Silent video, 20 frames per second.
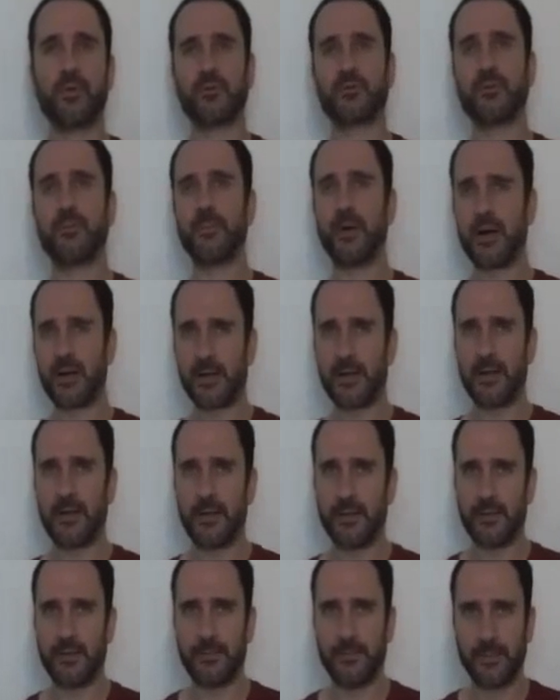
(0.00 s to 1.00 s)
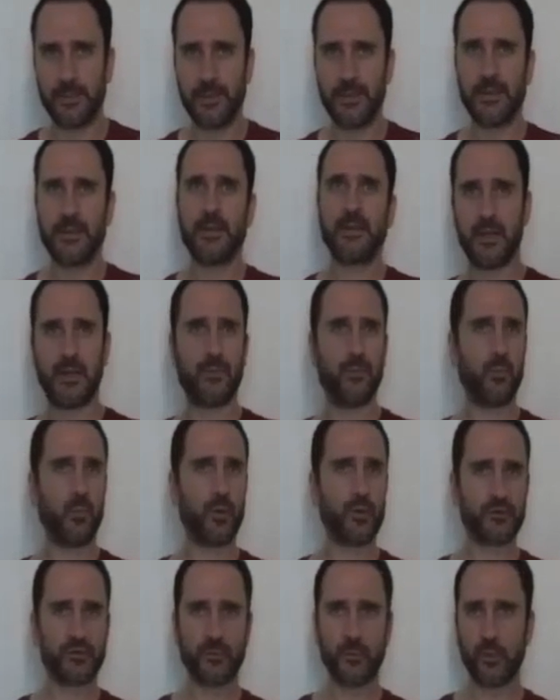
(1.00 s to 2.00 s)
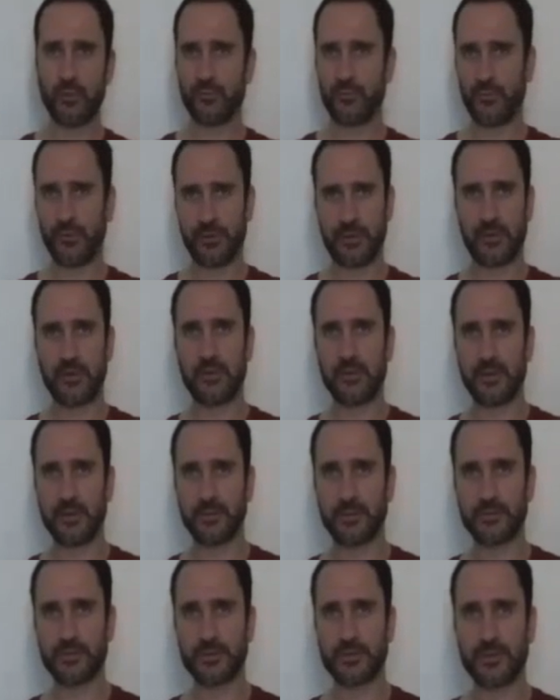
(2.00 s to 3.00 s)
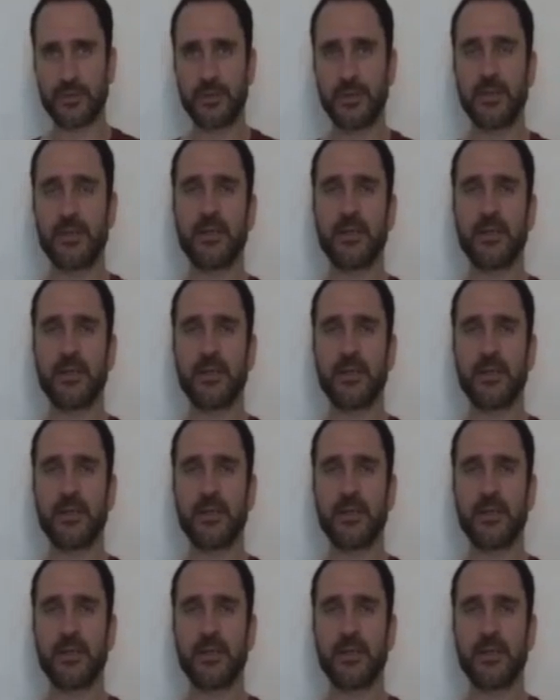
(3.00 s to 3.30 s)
puts a body on him and works him over in the clinch,